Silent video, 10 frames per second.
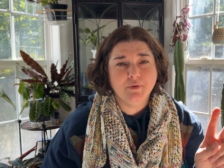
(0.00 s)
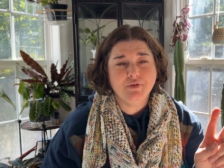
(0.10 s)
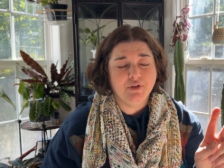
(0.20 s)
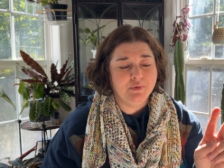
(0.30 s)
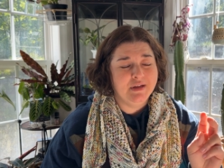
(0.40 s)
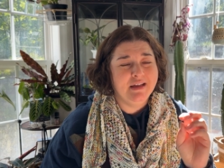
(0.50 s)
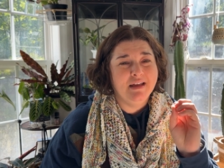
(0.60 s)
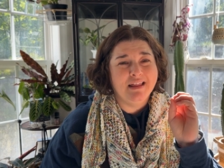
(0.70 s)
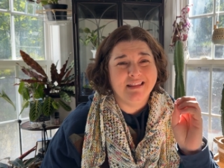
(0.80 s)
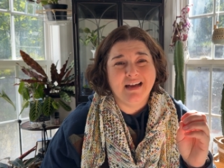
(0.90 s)
two,
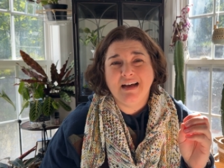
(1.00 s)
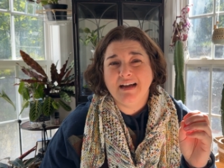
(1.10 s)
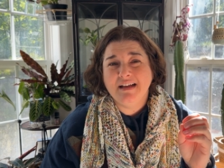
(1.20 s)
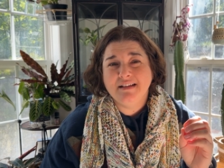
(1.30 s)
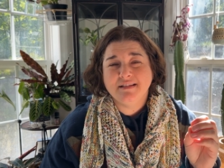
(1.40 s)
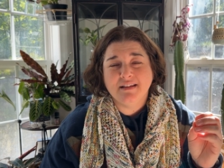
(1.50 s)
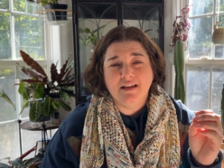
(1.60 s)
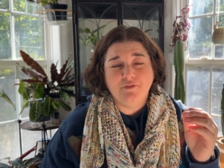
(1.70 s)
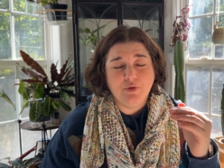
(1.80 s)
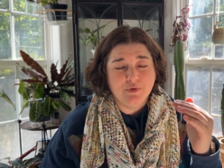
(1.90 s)
the eyes,
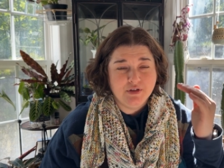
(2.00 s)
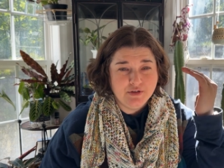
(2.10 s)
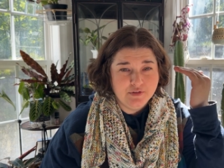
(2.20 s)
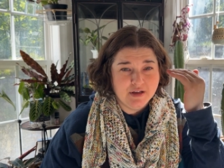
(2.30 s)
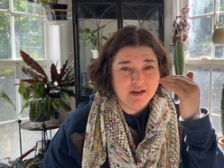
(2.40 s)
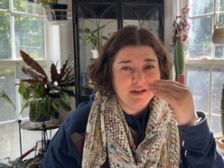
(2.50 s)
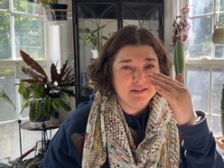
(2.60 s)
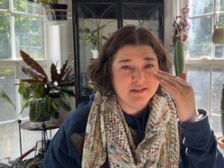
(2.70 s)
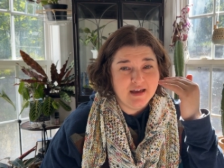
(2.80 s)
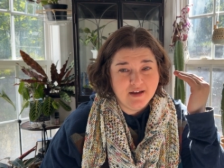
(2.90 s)
if you want to do the
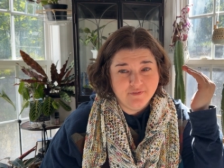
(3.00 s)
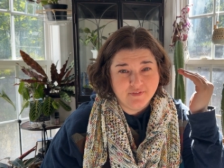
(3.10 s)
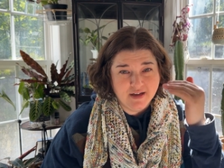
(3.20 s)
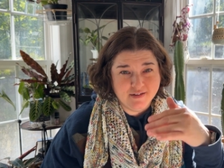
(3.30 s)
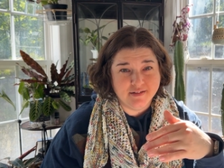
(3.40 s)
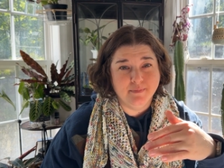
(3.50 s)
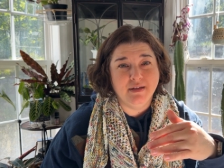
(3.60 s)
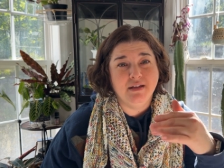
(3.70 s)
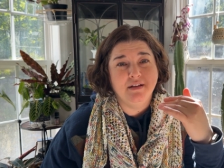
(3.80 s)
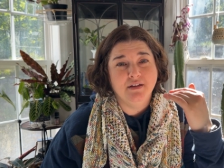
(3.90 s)
eyes, have got to
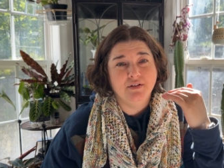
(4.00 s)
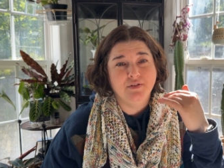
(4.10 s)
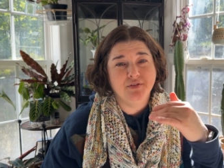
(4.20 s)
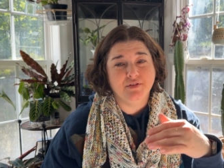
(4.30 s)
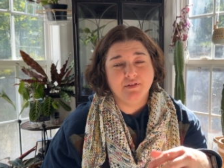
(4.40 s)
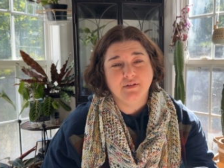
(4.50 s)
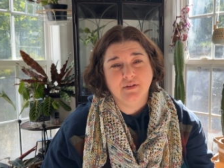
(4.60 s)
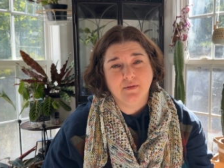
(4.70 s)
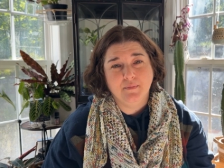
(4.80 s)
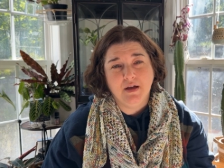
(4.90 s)
be
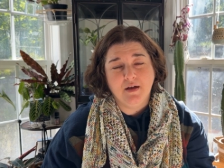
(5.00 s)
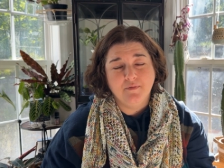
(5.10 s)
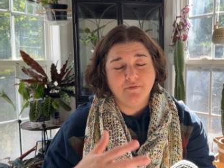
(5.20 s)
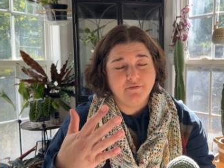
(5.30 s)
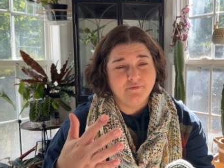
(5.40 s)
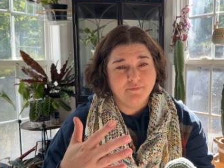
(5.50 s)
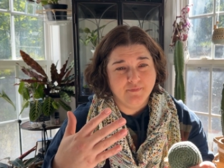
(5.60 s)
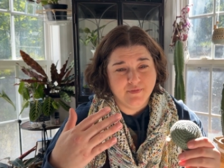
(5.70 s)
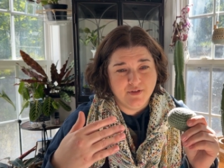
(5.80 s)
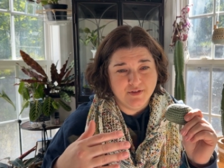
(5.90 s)
um,
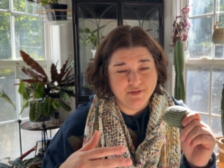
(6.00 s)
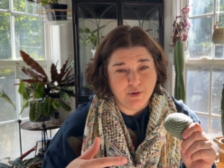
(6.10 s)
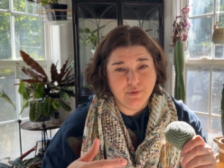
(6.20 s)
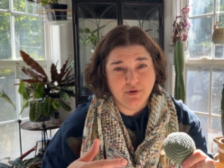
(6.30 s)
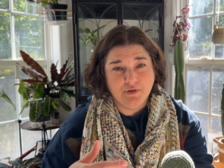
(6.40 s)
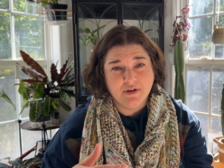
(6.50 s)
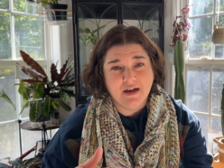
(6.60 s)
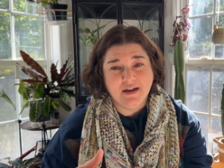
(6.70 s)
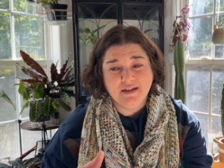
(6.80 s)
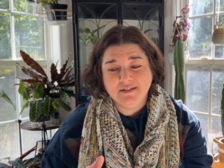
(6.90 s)
sewn on
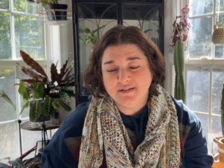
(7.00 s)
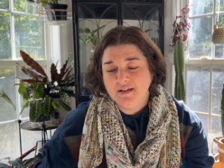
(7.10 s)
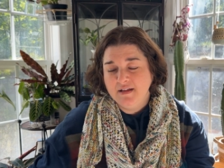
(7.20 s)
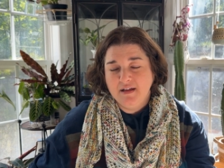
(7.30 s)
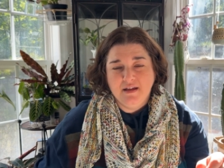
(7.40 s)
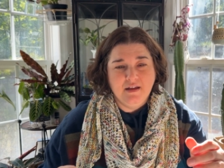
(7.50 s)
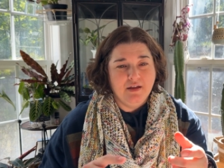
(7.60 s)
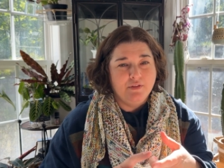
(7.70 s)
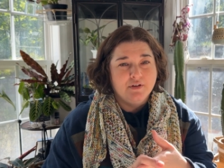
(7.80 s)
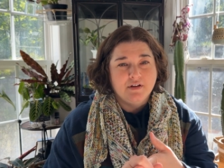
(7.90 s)
eyes.
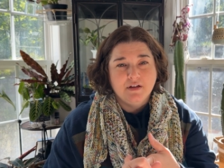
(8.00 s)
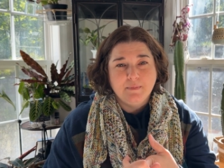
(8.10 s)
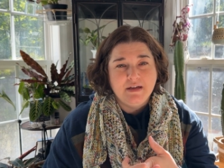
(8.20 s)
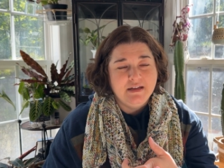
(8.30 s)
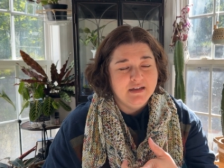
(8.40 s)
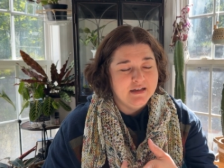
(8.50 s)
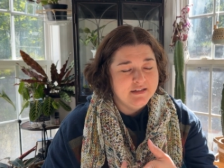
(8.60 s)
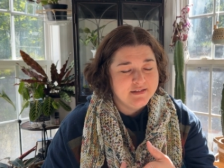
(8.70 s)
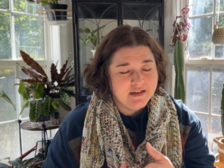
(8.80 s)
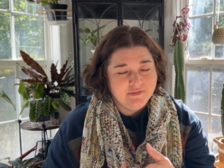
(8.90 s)
There cannot be any kind
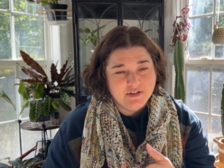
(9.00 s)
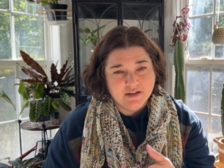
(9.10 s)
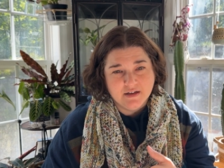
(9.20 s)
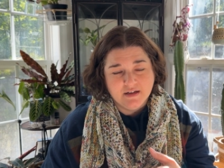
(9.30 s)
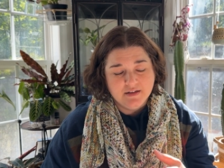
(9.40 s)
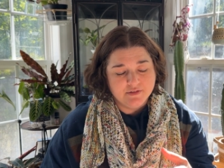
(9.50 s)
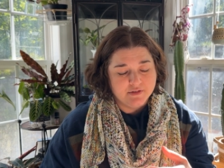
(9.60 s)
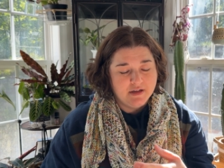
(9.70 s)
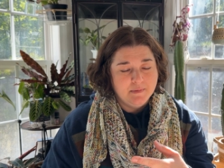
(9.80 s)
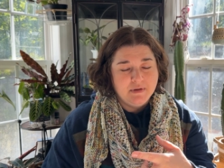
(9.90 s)
of safety eyes. There
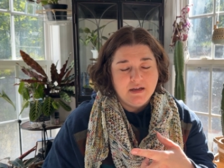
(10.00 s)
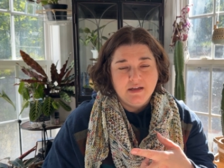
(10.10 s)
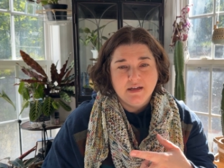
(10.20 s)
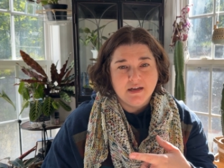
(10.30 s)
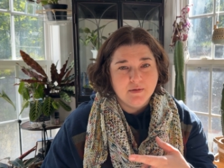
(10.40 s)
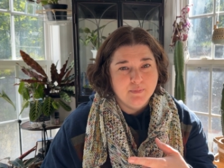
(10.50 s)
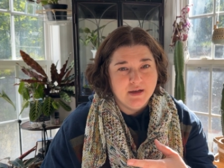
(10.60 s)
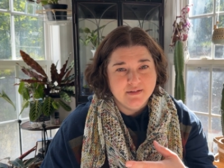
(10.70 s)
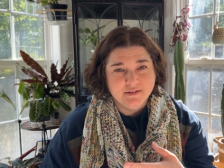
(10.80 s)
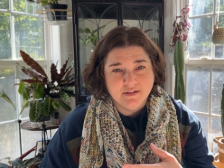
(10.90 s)
can't be any kind of
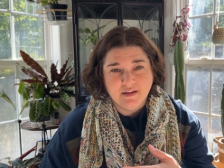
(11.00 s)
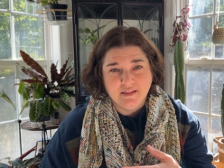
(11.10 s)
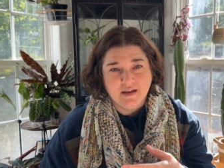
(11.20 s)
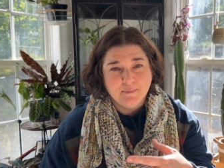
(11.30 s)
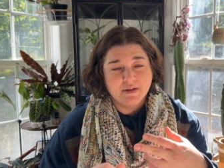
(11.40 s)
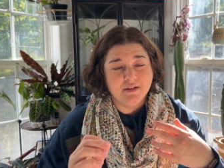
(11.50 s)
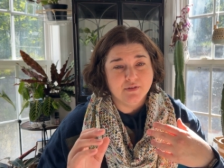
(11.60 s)
buttons like that because